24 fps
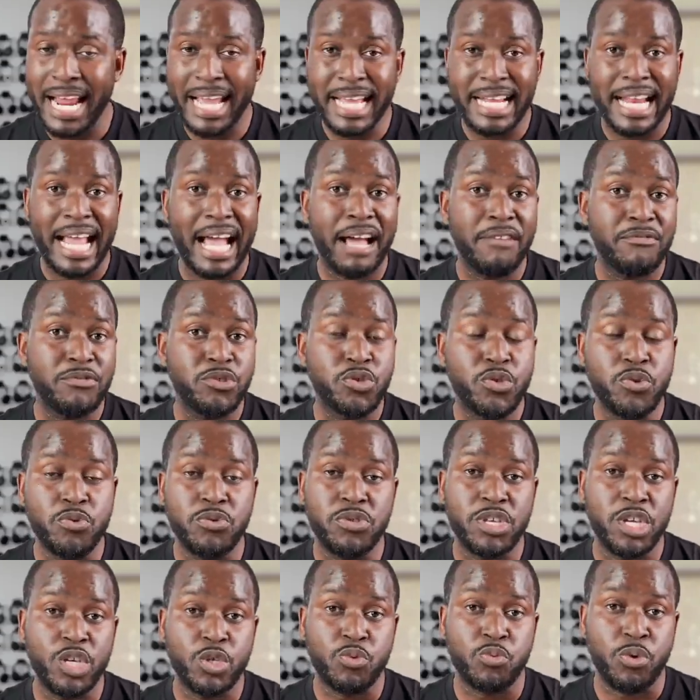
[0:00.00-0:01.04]
I can have two
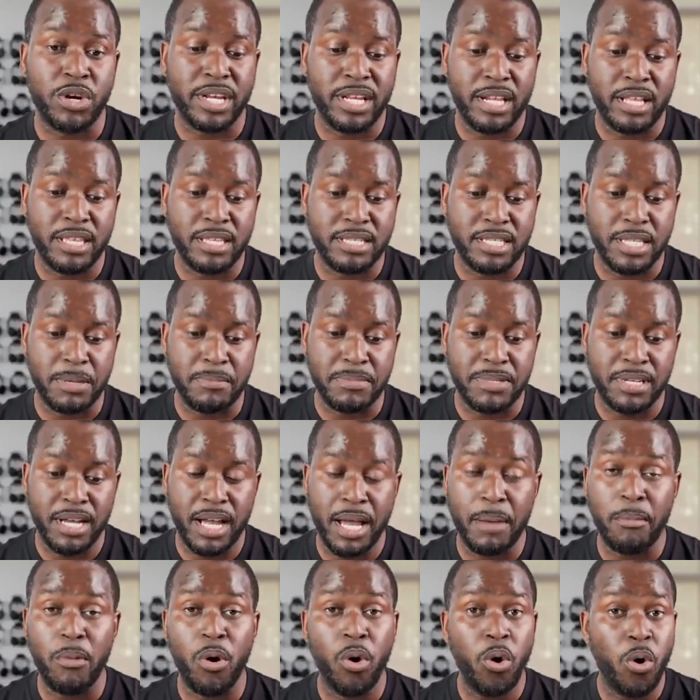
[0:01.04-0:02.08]
things working at the same
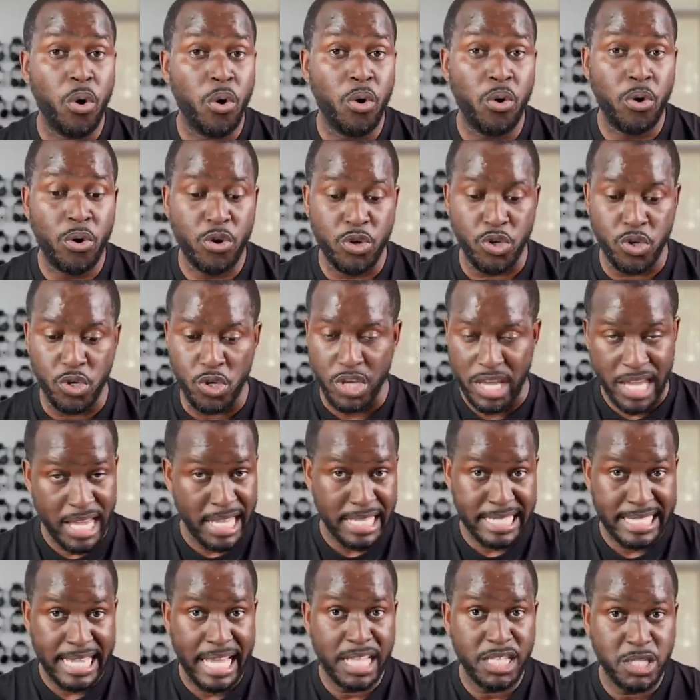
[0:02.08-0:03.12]
time. Or
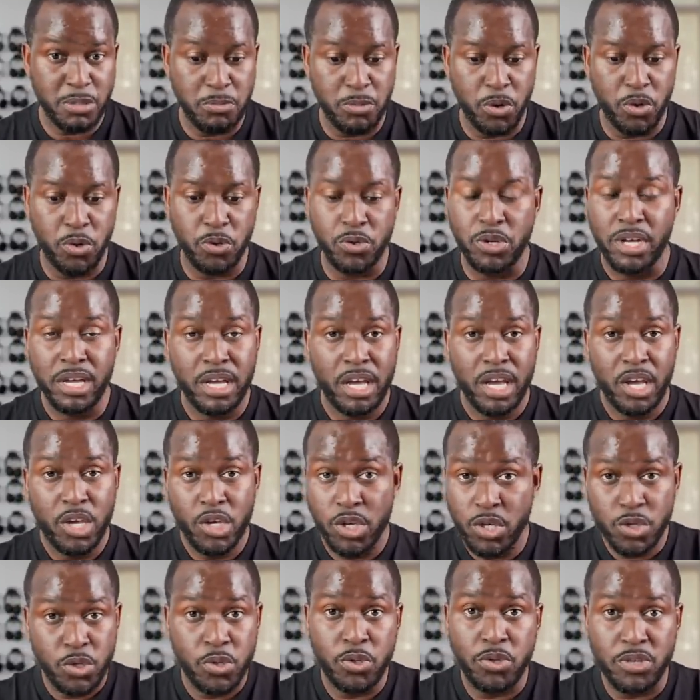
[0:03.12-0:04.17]
in tent mode, you
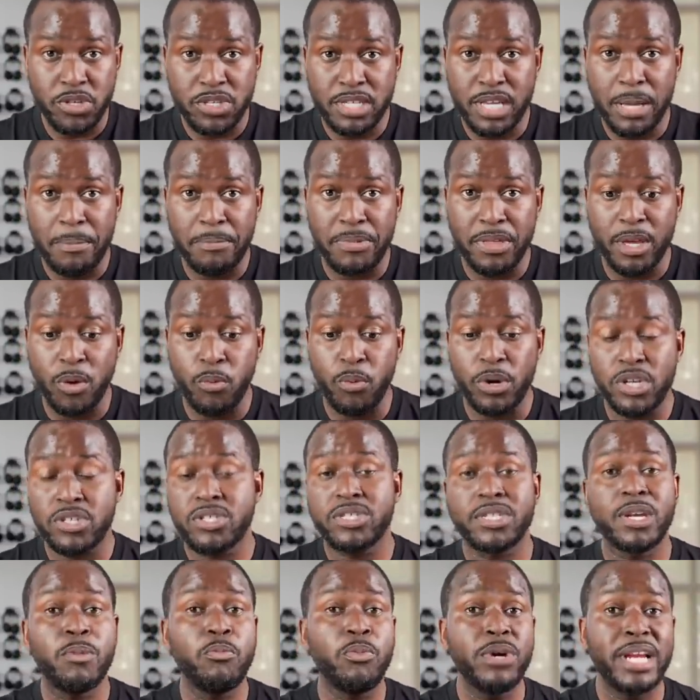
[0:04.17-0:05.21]
could do the same thing where
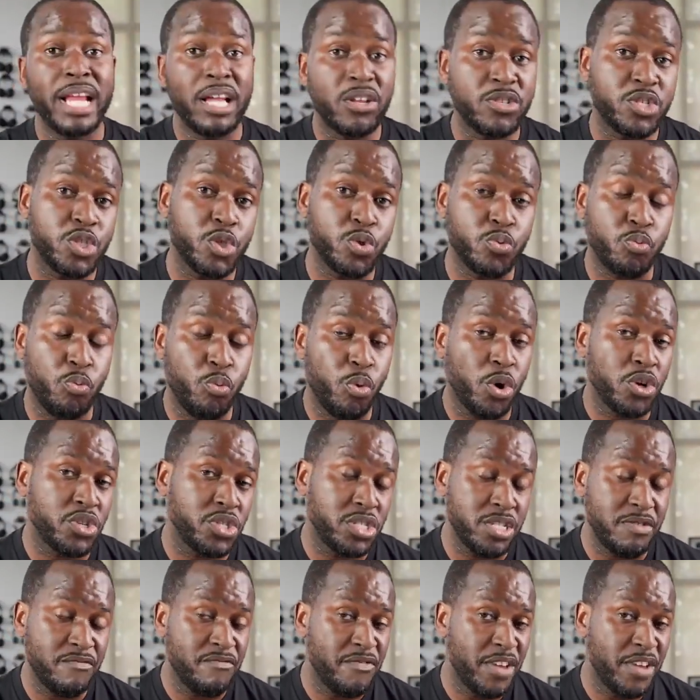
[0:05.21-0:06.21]
someone else is watching